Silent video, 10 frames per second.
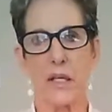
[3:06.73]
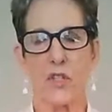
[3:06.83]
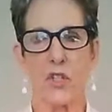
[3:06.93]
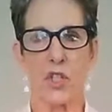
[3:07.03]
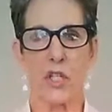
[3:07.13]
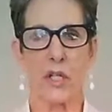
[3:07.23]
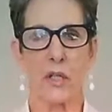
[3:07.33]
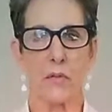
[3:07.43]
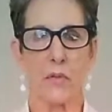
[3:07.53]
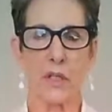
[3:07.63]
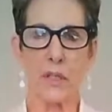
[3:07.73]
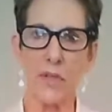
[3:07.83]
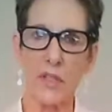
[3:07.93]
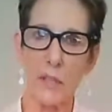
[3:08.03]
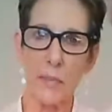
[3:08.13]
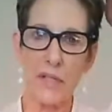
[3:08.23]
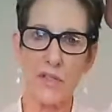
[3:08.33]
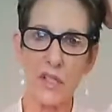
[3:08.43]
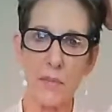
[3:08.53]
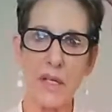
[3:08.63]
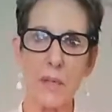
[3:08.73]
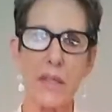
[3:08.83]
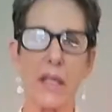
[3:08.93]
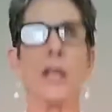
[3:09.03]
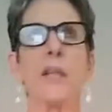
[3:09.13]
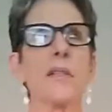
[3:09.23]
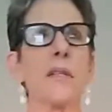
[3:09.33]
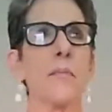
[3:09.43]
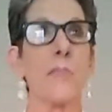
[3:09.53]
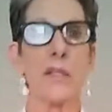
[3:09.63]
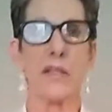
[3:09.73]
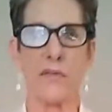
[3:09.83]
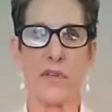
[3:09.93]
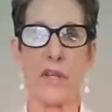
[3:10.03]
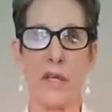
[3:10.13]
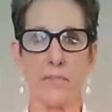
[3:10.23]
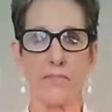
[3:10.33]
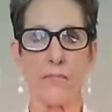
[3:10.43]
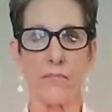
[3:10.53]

and just share what community means to me, because it means everything.